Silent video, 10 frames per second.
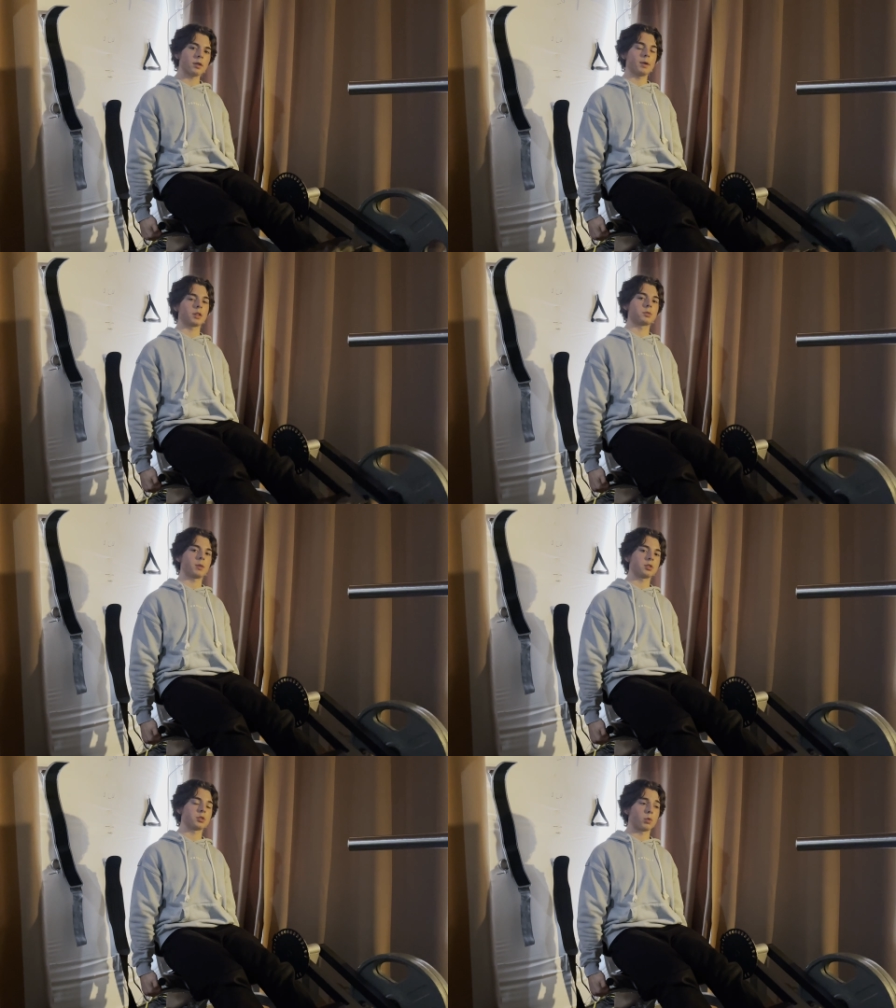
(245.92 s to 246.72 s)
makes your
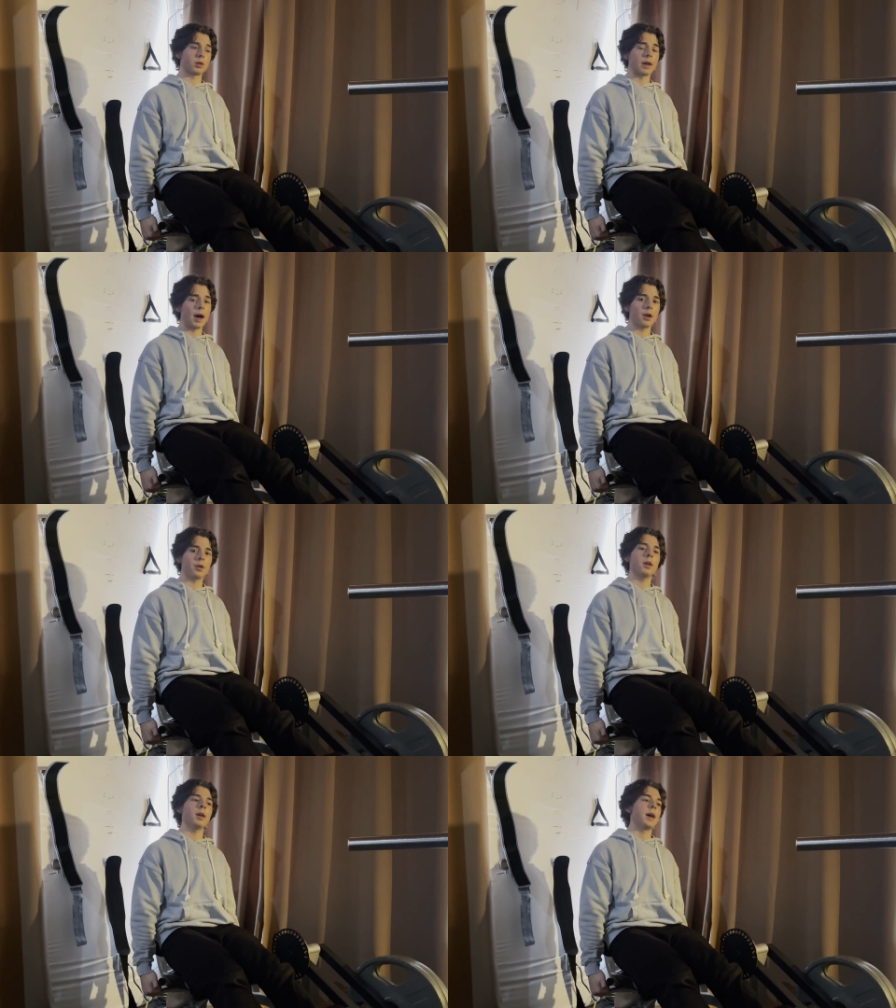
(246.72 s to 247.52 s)
muscles more
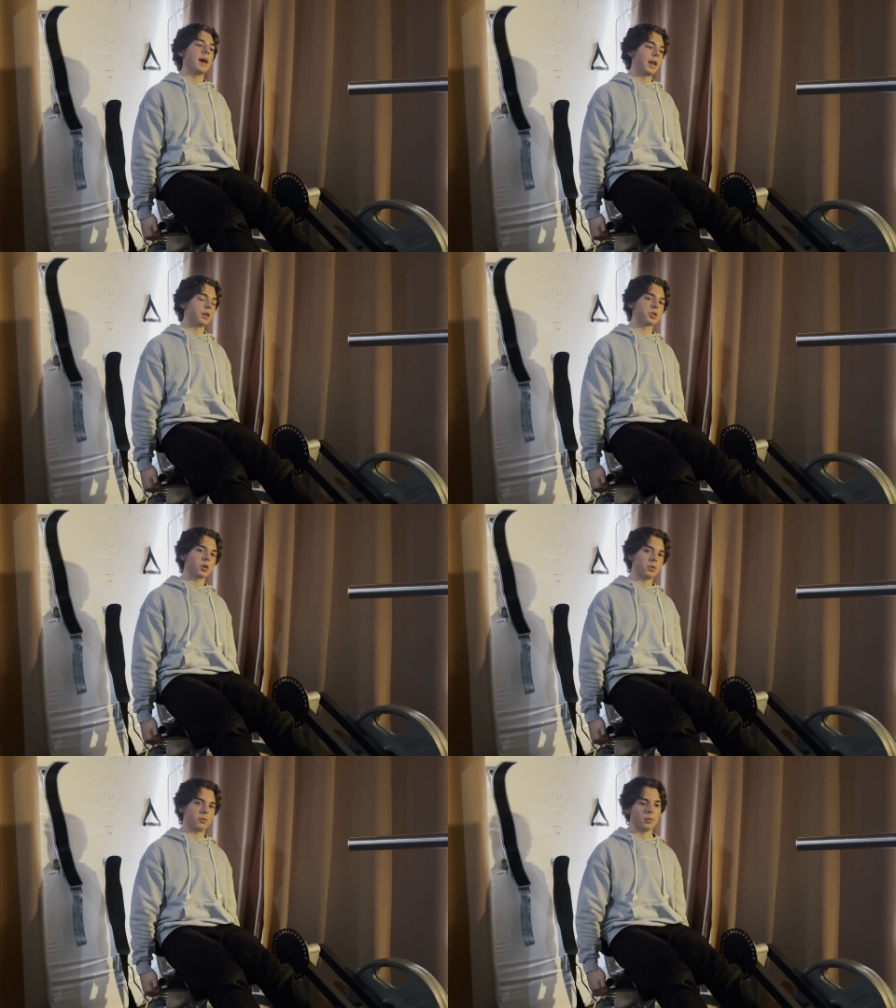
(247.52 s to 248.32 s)
tired, and it's
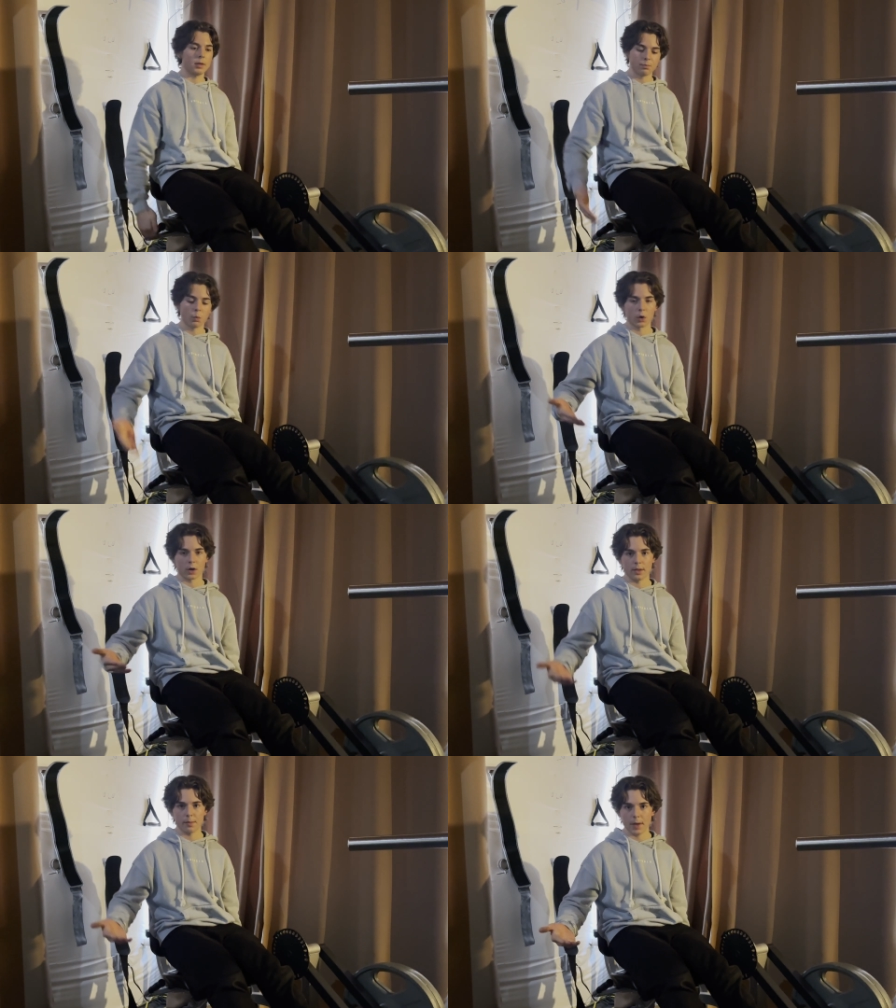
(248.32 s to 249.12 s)
going to
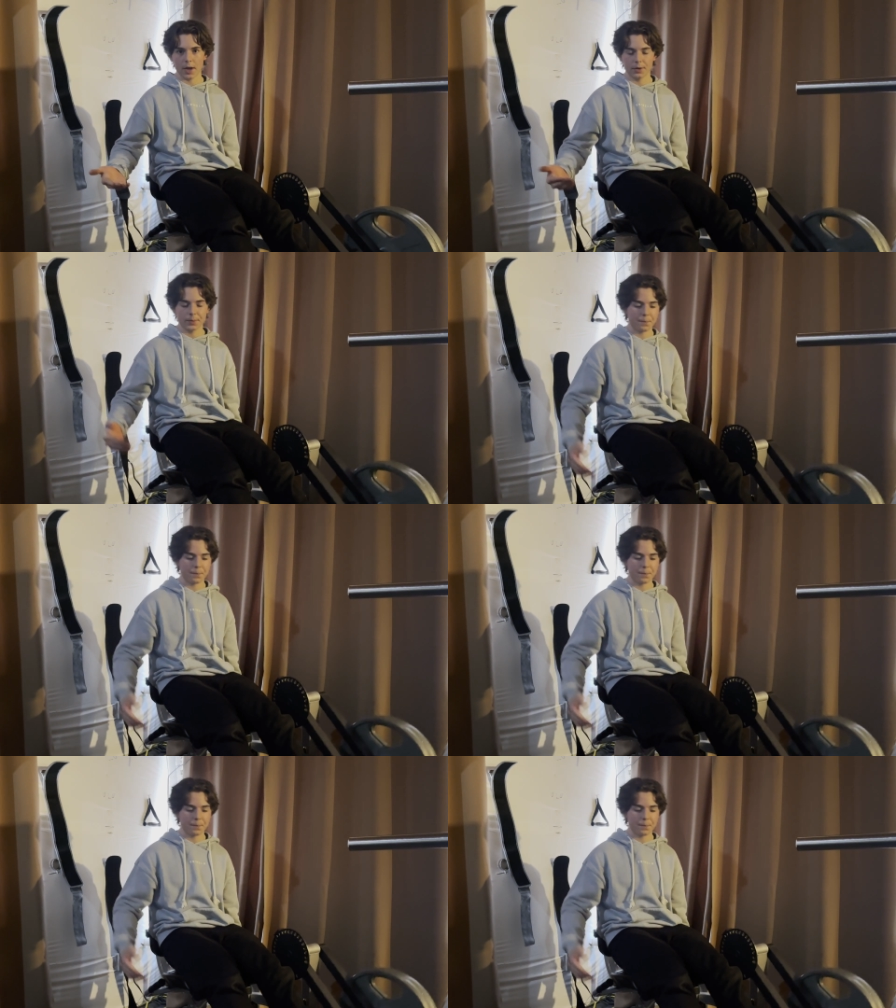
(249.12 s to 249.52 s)
work them better.